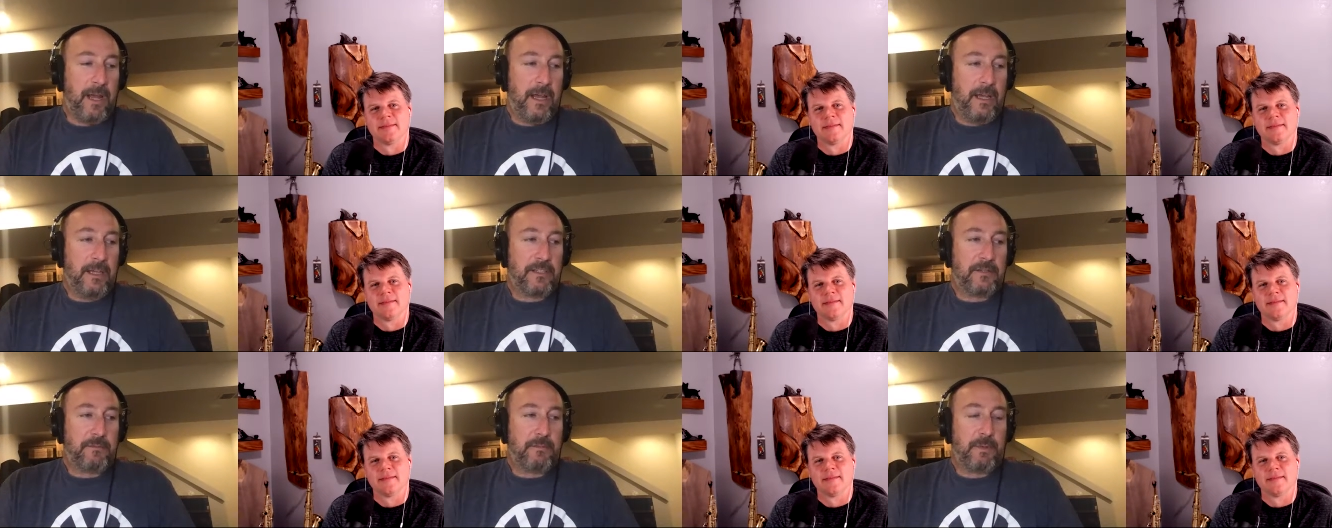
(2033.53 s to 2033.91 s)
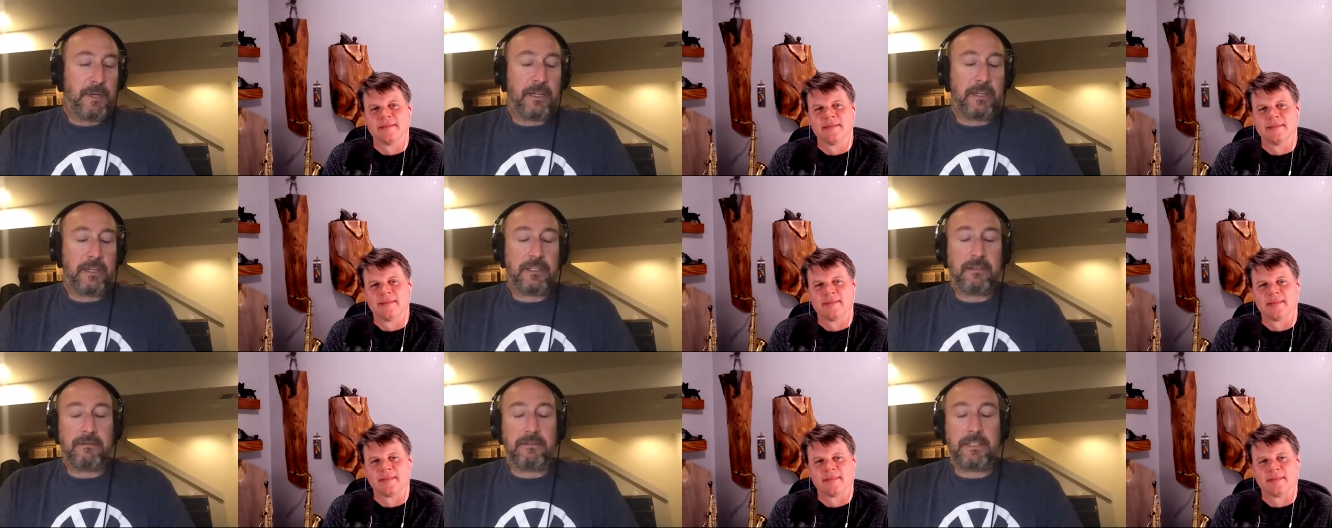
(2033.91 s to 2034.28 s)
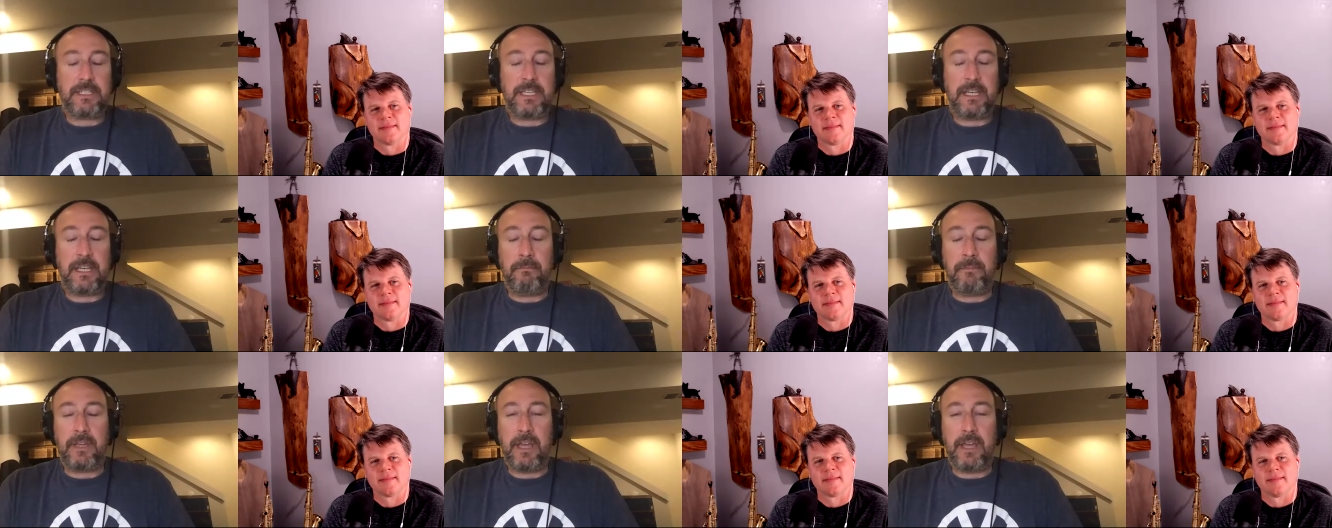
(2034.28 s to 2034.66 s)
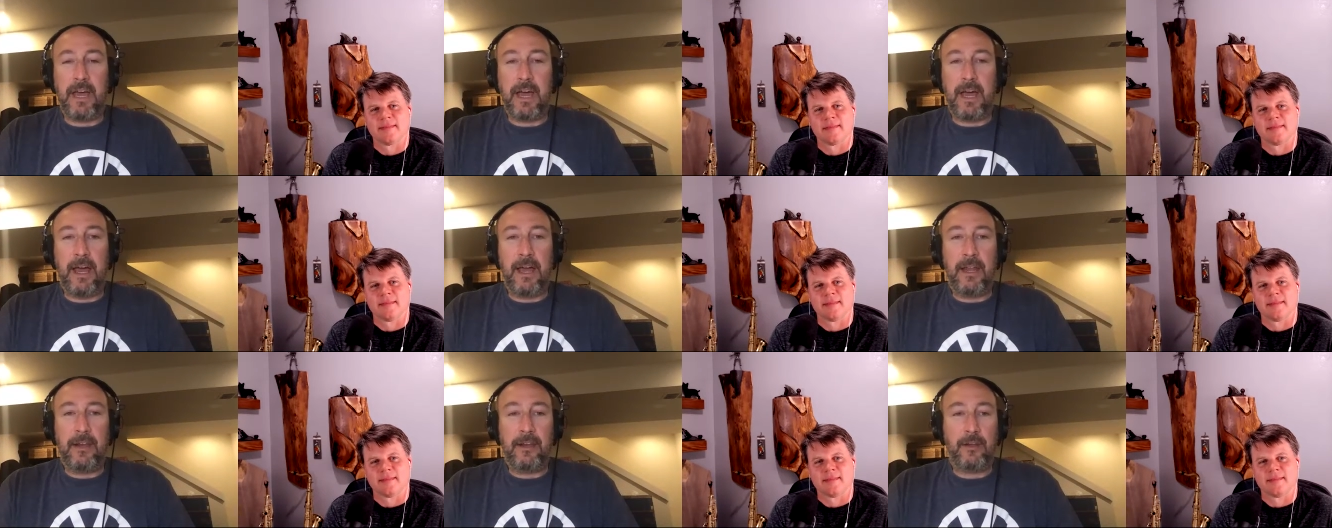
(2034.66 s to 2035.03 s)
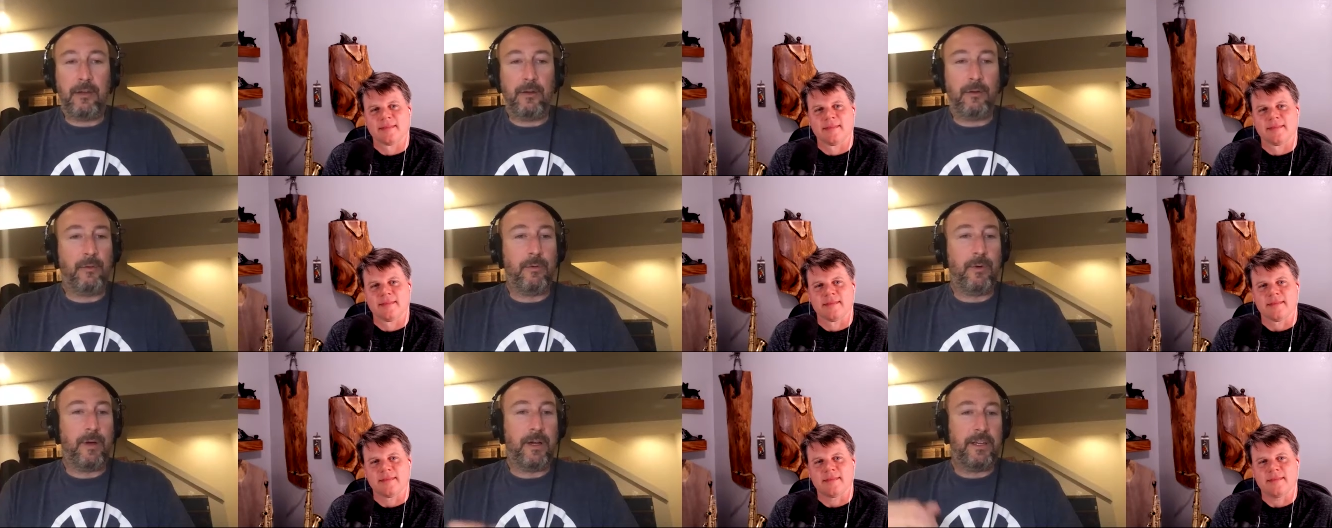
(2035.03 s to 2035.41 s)
Speaker 1: is because of tim gunn who
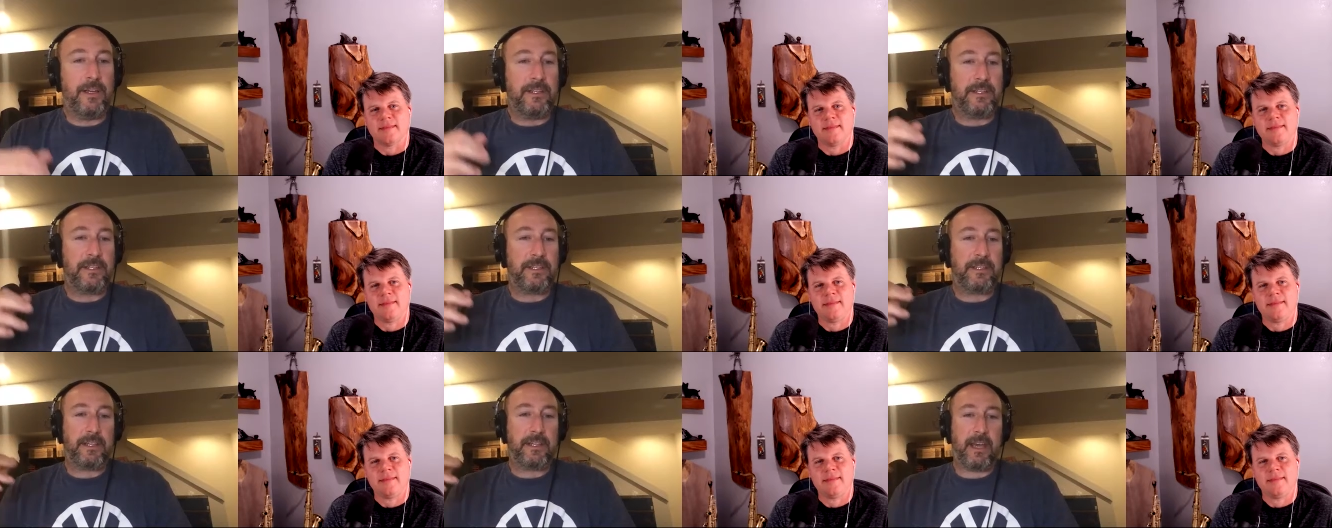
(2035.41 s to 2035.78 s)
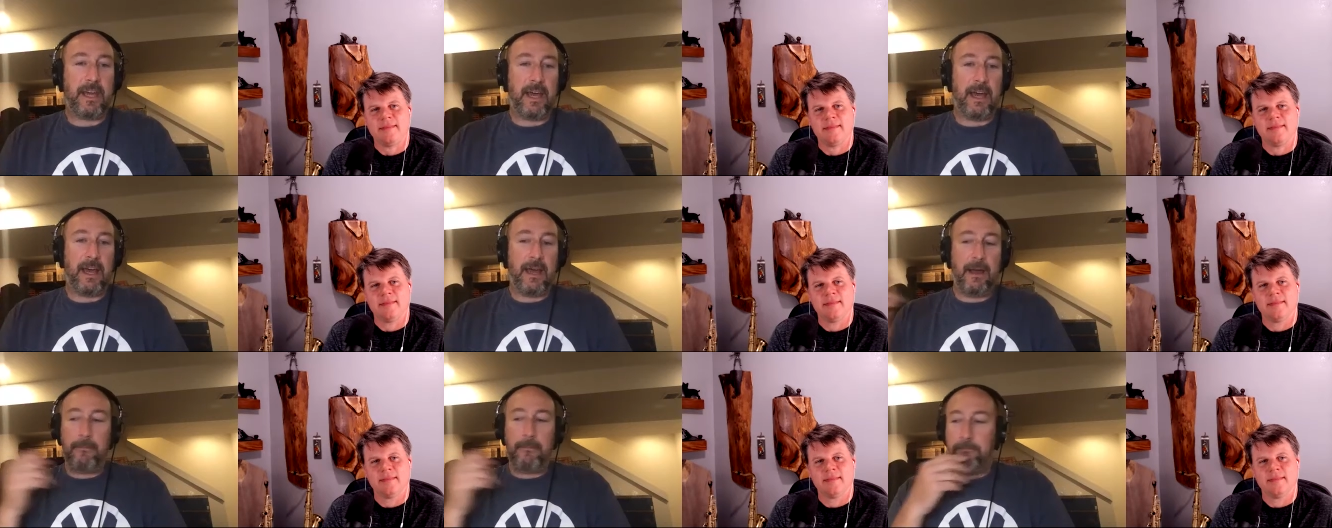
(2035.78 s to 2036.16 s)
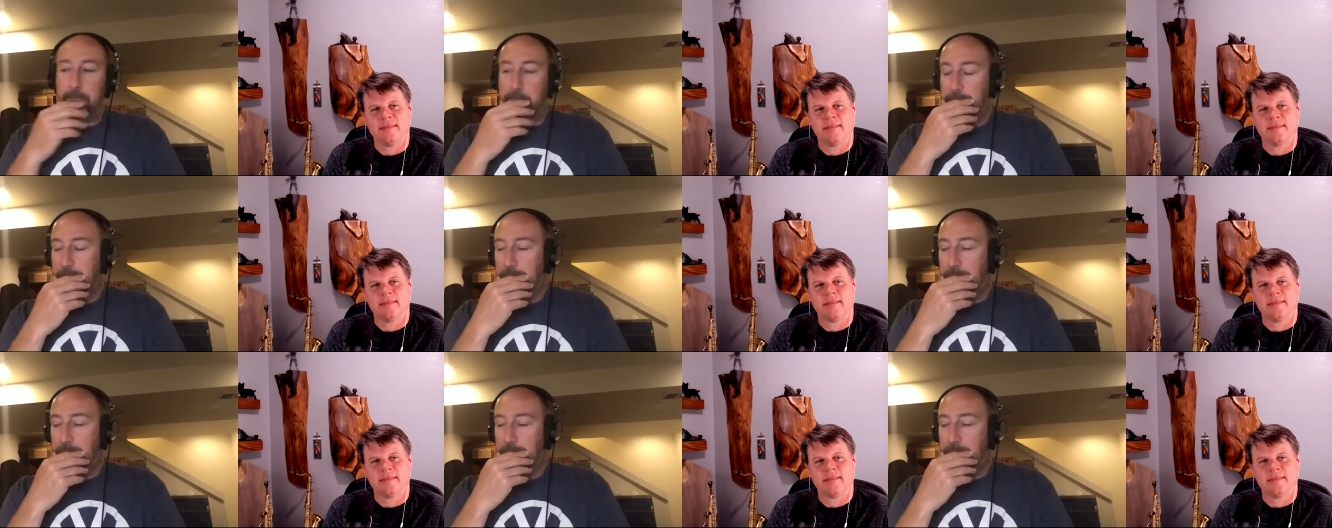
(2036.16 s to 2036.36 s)
was um,